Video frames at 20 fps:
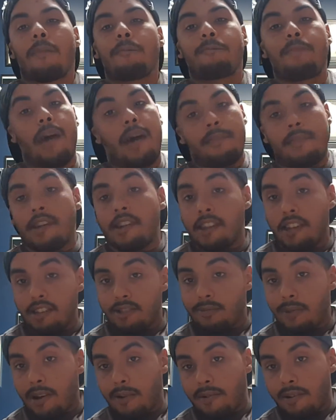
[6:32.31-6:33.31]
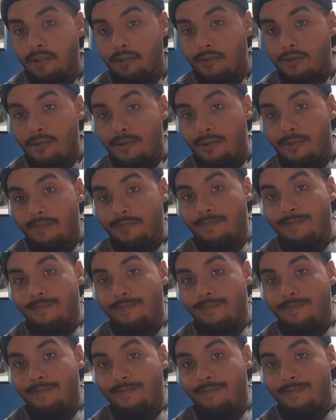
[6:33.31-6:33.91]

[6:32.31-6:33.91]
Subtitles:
Batman Day is right around the corner.